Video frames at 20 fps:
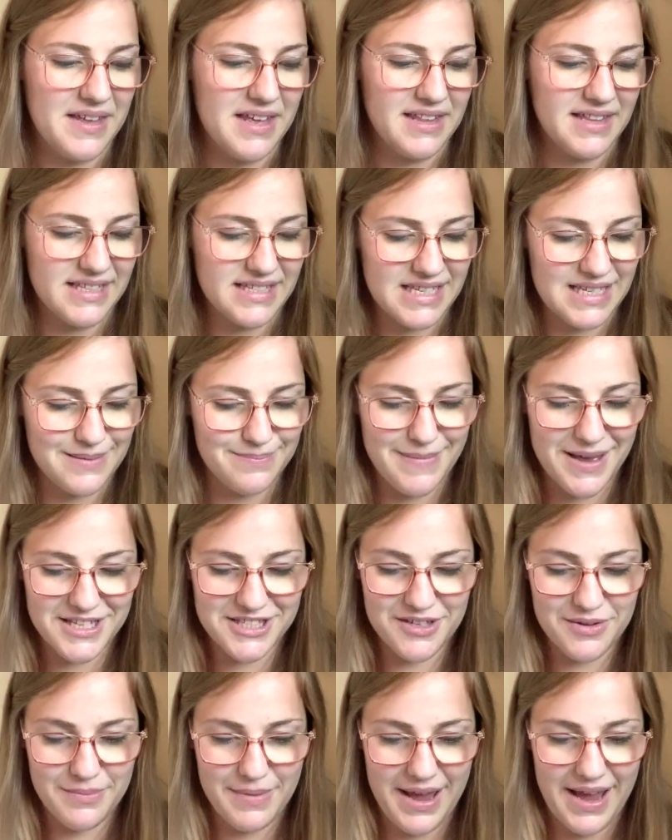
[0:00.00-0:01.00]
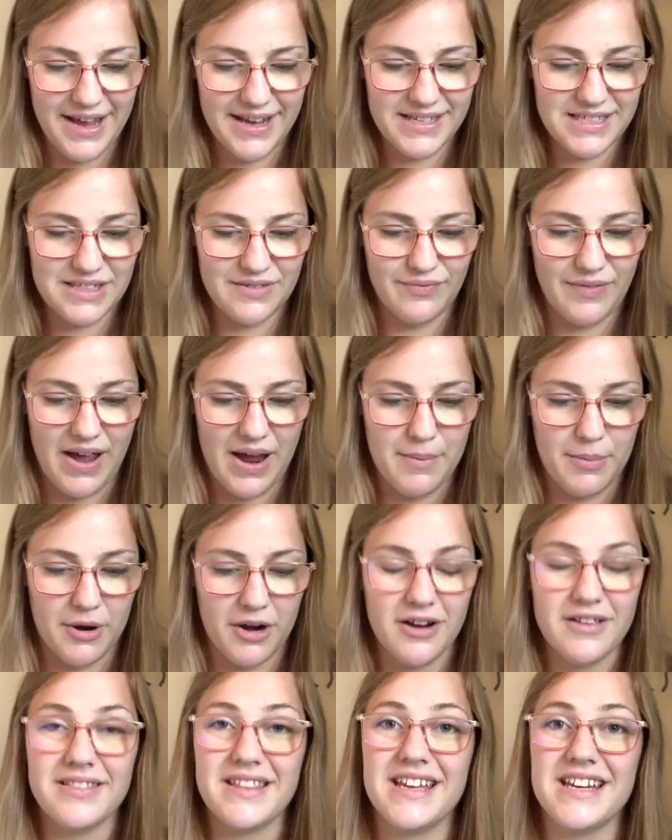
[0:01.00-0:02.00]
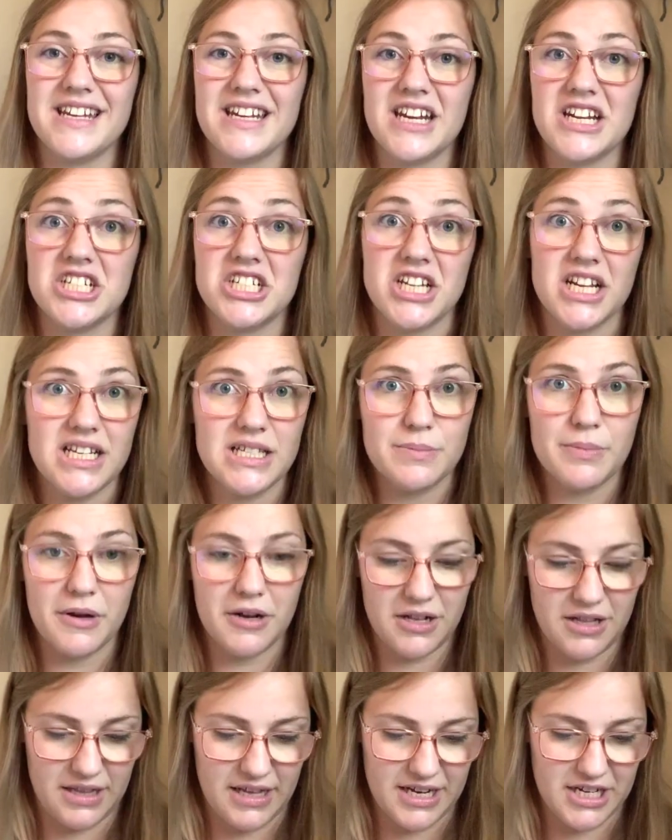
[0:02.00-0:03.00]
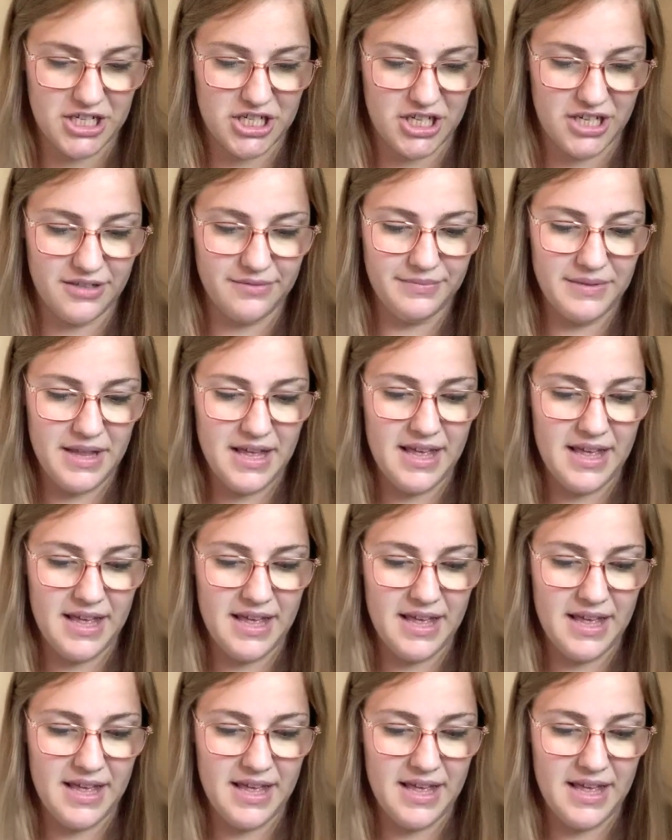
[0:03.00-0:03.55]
this is Mesomakes fiber. They did a Shakespeare collection.